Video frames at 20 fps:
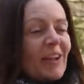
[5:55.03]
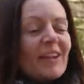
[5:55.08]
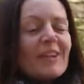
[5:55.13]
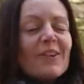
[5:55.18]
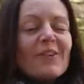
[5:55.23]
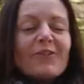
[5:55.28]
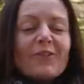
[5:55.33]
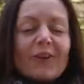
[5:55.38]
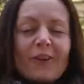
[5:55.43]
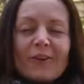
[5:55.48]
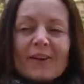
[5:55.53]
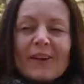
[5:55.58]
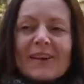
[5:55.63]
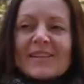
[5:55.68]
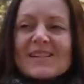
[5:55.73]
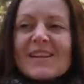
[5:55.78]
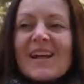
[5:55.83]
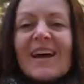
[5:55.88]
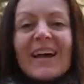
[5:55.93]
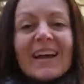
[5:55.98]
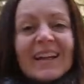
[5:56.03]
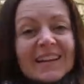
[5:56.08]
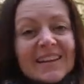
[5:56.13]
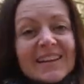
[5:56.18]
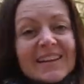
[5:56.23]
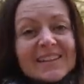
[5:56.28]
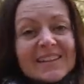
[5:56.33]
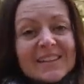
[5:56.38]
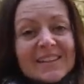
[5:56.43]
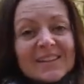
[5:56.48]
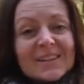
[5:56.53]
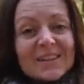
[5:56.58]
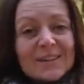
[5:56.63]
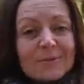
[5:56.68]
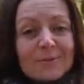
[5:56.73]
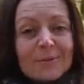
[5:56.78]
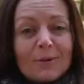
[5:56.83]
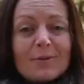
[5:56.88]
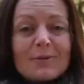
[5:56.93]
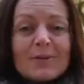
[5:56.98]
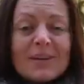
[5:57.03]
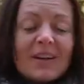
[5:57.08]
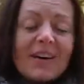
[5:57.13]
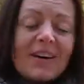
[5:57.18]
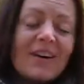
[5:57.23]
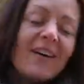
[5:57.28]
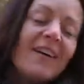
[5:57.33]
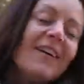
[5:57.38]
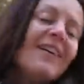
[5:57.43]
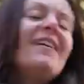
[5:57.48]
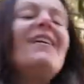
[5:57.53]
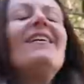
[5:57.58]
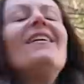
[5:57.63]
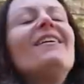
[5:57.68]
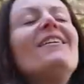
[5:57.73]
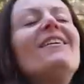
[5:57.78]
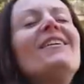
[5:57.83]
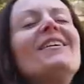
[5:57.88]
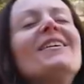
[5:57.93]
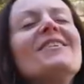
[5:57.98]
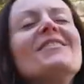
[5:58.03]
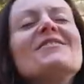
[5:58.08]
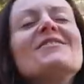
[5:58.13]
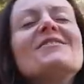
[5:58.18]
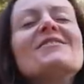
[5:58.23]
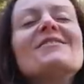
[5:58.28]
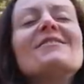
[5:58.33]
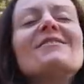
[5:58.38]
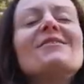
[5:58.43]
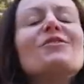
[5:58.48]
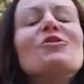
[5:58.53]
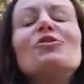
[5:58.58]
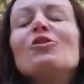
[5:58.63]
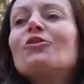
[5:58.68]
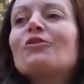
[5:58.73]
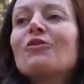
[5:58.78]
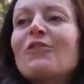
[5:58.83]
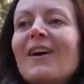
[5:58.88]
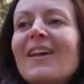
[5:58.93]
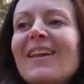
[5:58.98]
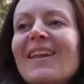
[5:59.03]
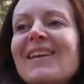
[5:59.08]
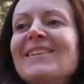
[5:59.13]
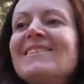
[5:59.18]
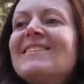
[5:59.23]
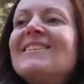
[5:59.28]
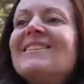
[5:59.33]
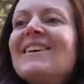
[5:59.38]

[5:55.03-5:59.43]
In the forest, listen to the water. Oh, it's good for our lazy